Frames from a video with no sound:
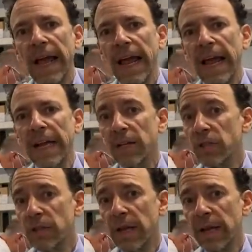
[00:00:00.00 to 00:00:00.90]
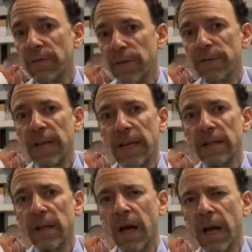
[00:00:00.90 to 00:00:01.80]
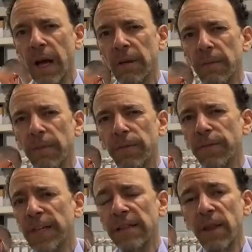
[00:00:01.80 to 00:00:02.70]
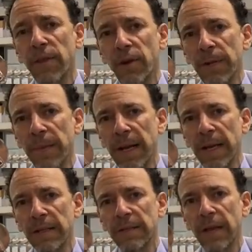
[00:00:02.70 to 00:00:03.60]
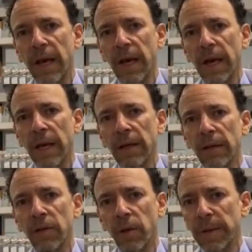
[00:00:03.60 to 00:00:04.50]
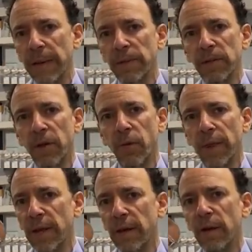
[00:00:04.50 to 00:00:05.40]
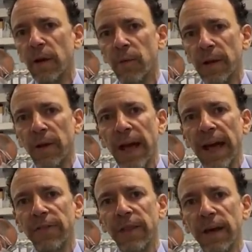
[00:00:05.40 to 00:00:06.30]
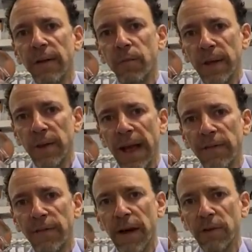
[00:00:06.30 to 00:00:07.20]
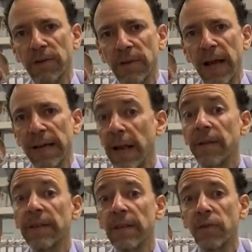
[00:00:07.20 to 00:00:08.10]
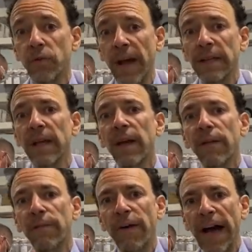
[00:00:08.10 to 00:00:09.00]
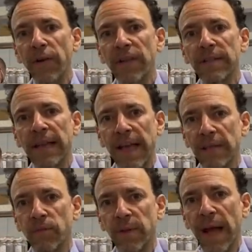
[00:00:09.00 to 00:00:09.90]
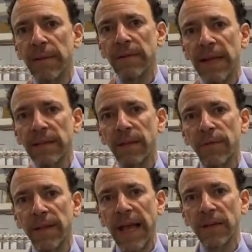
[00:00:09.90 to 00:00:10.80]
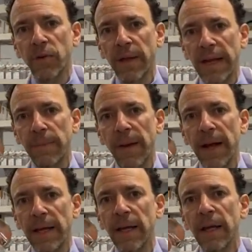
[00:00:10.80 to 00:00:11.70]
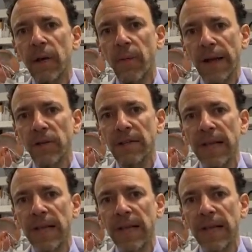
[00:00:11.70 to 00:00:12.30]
and in, in 15, uh, 15 to 30 minutes, uh, you'll be able to know whether whether you have the whether you have the virus or not. Now, this is a direct virus test. We're not testing for the actual antibody. We're actually